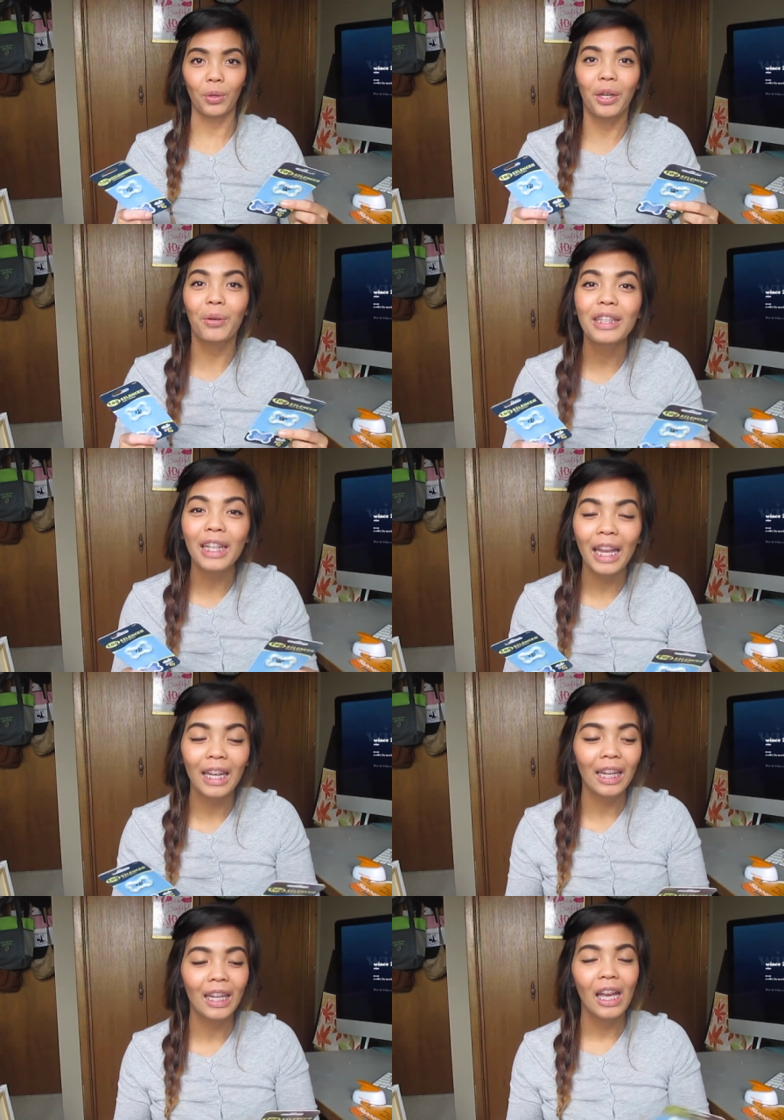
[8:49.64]

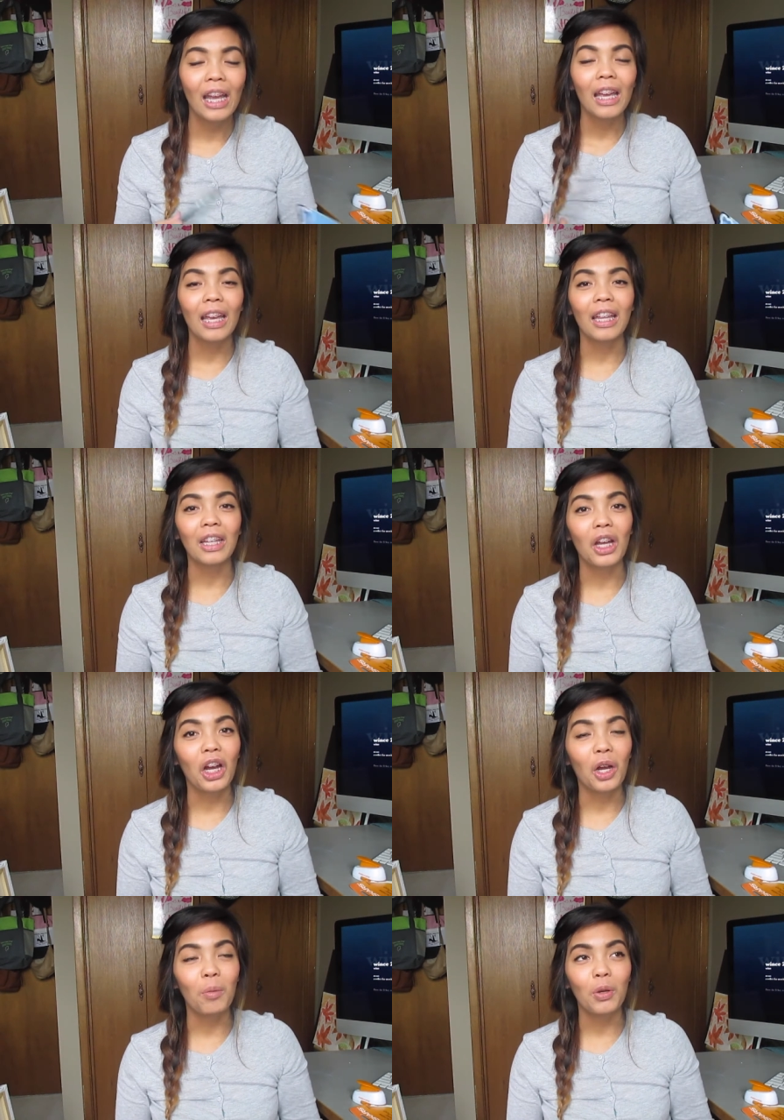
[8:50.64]
irritated and
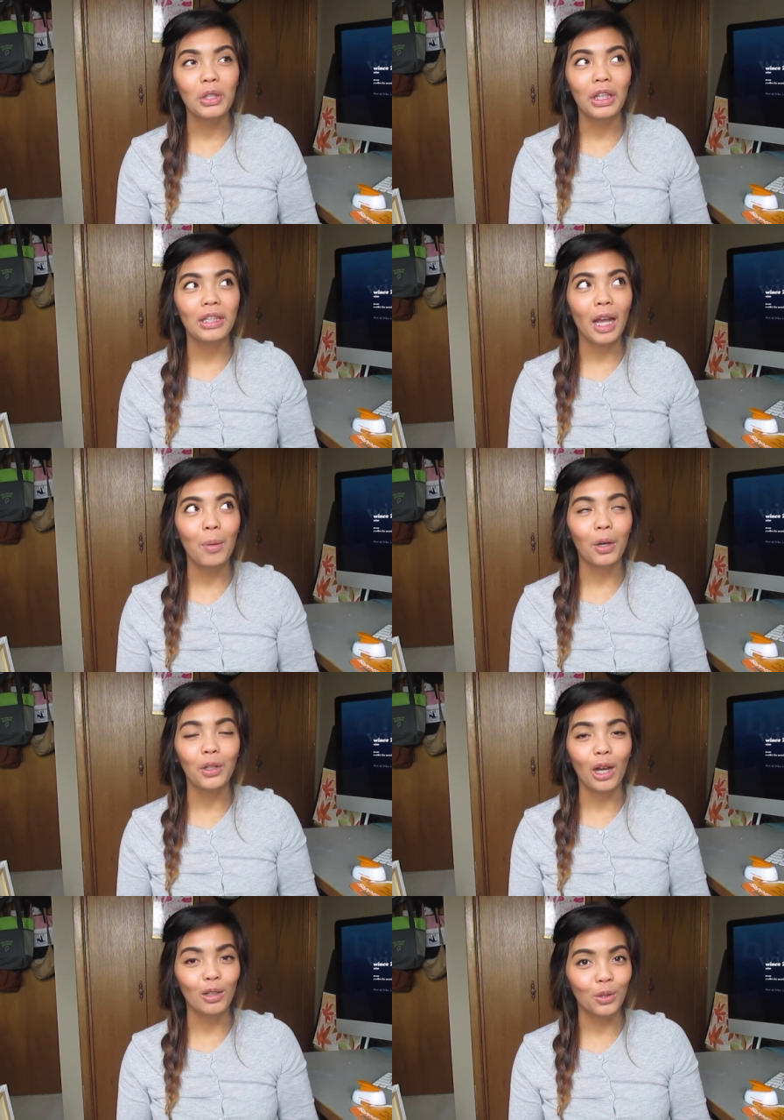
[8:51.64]
uh, most of the time
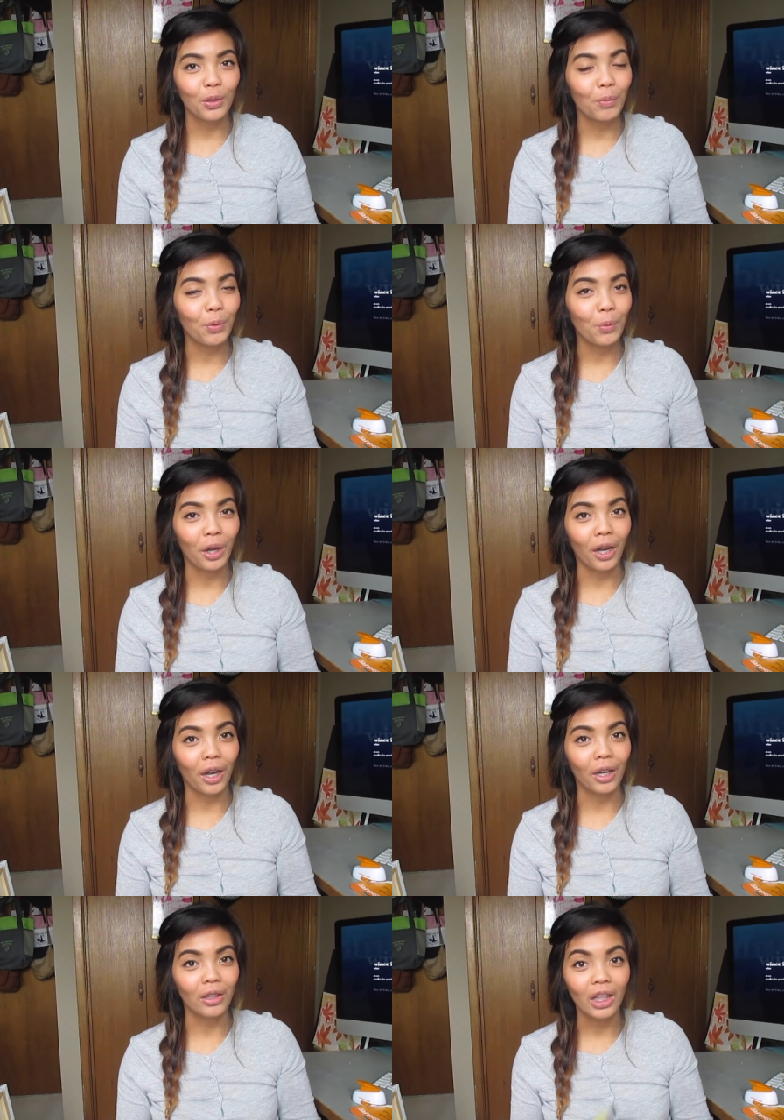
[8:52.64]
our dogs don't even
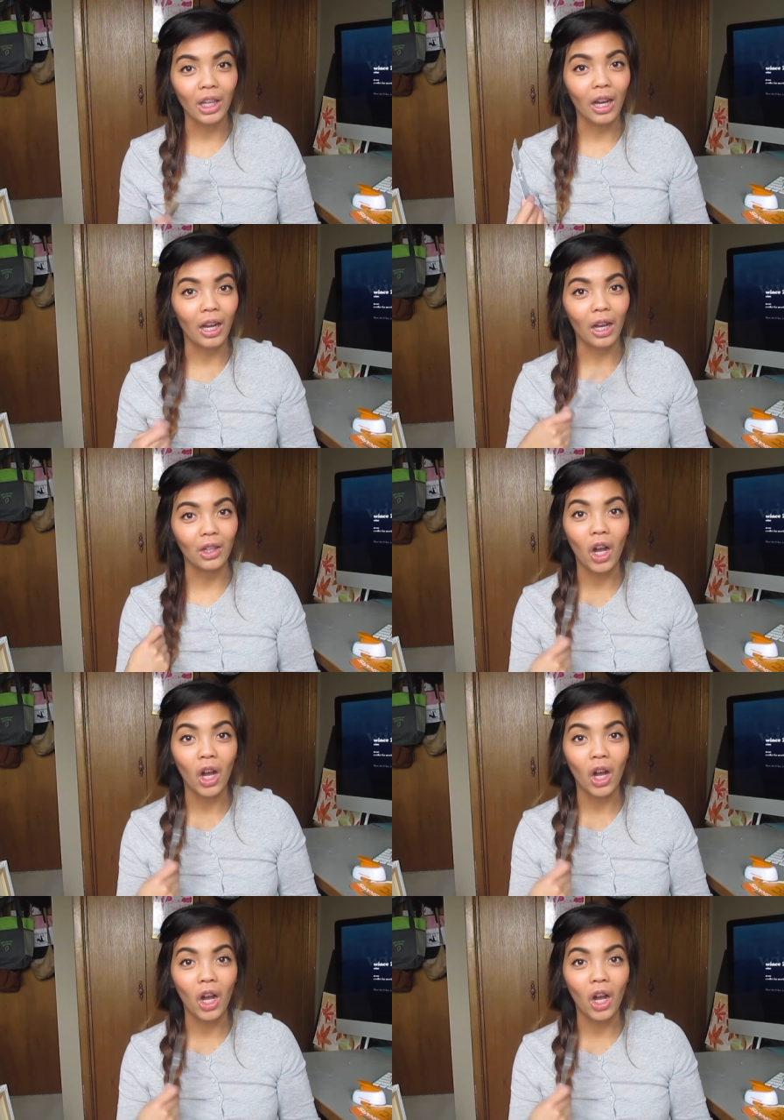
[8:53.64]
wear uh,